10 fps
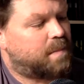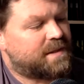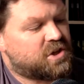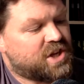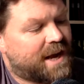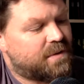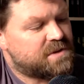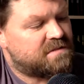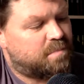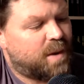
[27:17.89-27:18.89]
by the channels
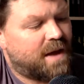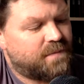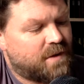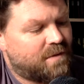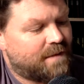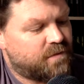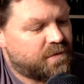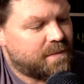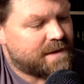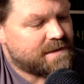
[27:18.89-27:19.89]
of blood that ran
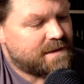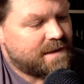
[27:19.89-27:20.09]
through it.